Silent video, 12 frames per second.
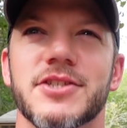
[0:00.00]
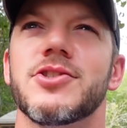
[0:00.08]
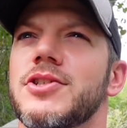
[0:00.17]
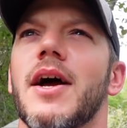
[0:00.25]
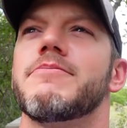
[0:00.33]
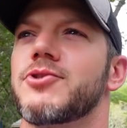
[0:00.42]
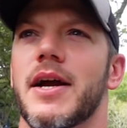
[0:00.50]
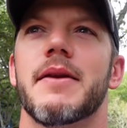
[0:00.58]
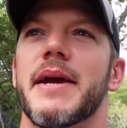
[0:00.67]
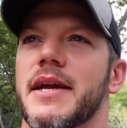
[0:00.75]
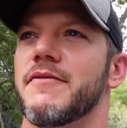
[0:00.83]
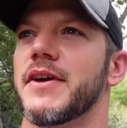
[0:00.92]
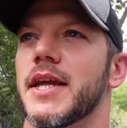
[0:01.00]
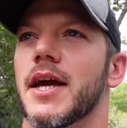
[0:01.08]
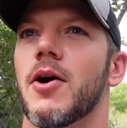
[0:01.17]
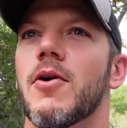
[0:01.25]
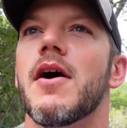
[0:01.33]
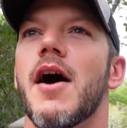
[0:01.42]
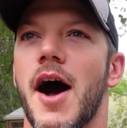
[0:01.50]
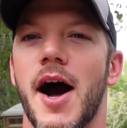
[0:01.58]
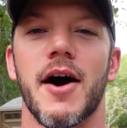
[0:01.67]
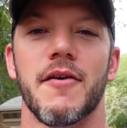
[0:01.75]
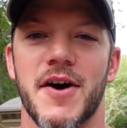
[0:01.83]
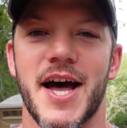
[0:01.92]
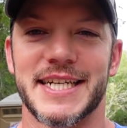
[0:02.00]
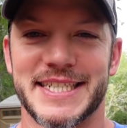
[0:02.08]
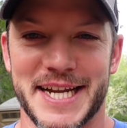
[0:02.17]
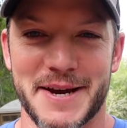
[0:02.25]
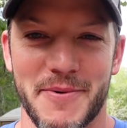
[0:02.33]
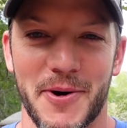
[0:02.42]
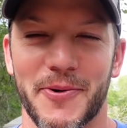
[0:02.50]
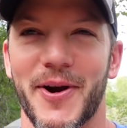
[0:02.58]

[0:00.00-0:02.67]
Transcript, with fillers: Shh, I'm trying to make a video of Demo